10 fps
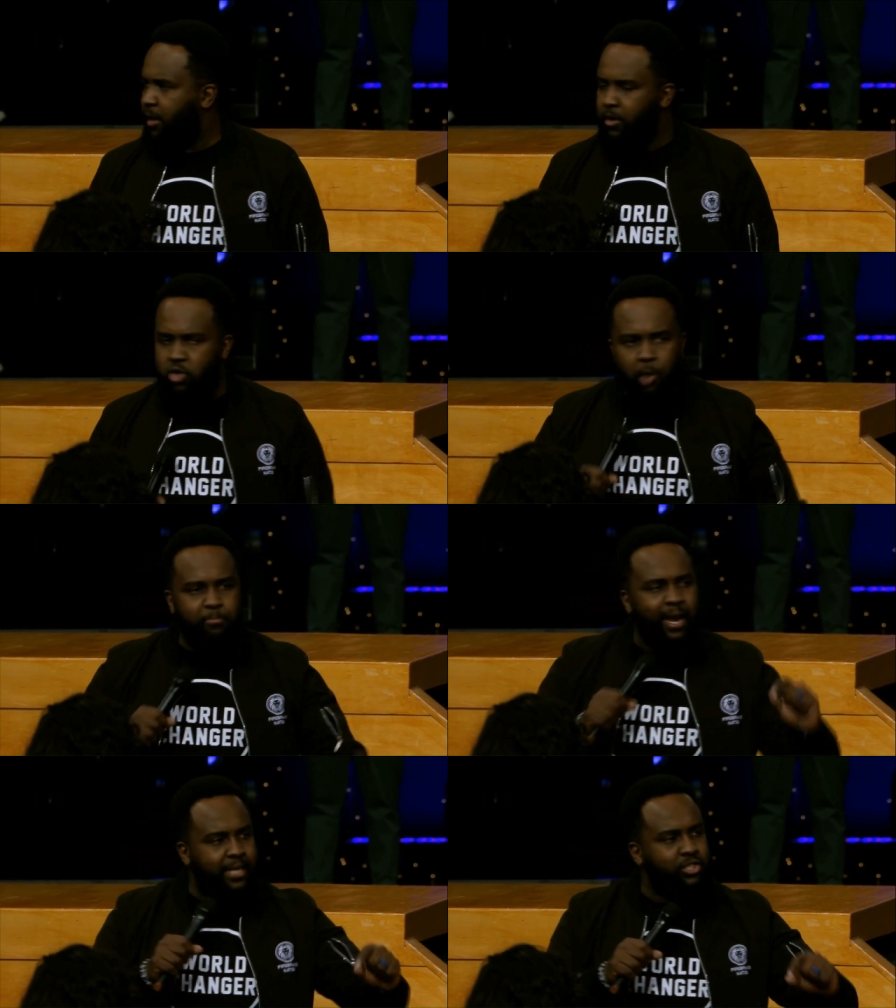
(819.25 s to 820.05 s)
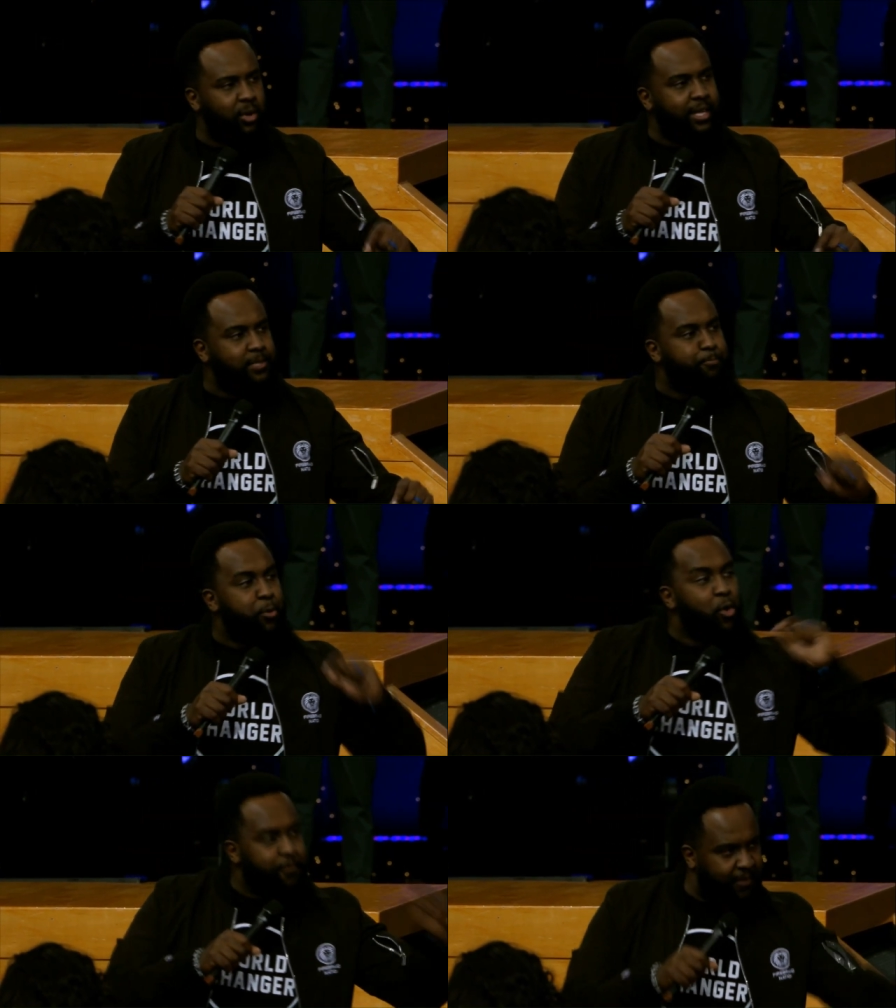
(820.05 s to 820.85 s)
Your ministry is
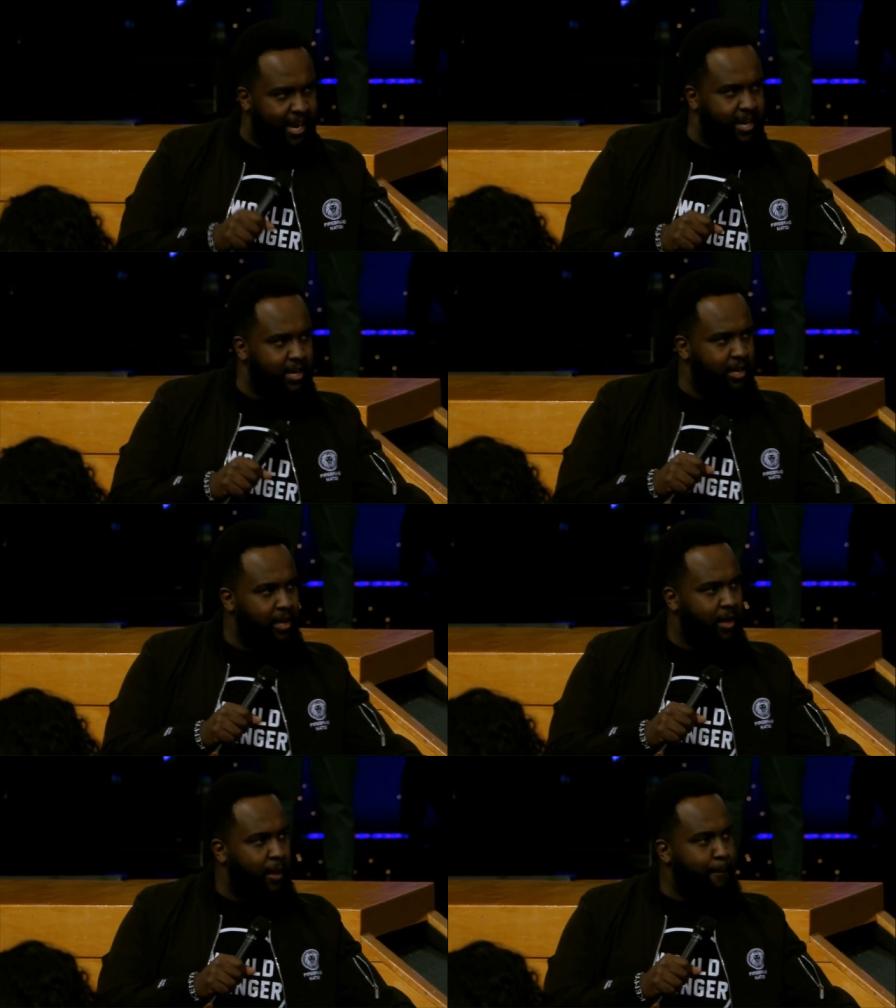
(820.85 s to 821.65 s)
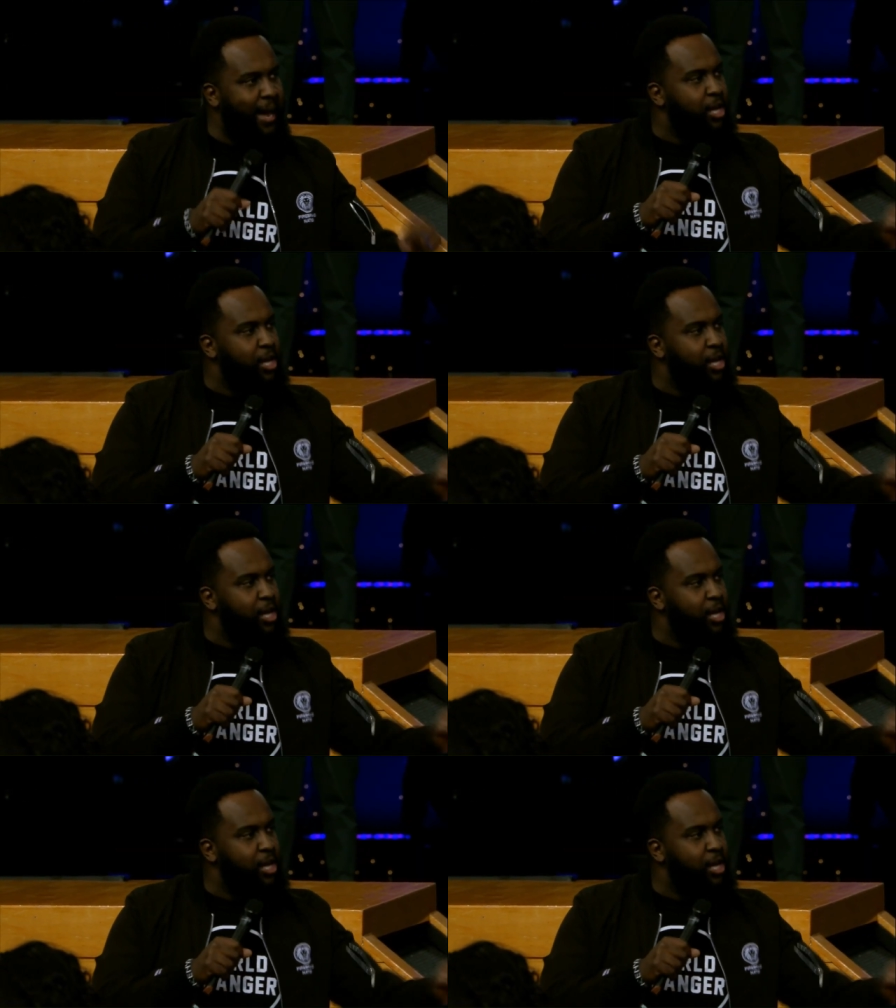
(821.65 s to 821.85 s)
proven by